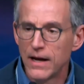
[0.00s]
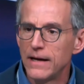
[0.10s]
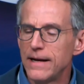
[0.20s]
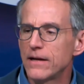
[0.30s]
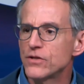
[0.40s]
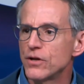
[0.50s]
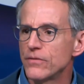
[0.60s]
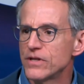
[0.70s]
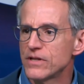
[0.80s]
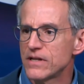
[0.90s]
and now
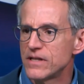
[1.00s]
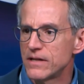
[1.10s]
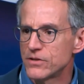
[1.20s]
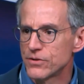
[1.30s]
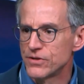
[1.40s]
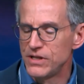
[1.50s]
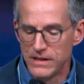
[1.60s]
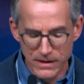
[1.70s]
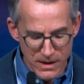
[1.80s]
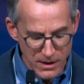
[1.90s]
serves, as I said, as their
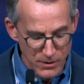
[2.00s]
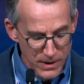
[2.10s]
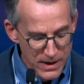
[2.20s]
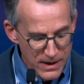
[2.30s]
CEO.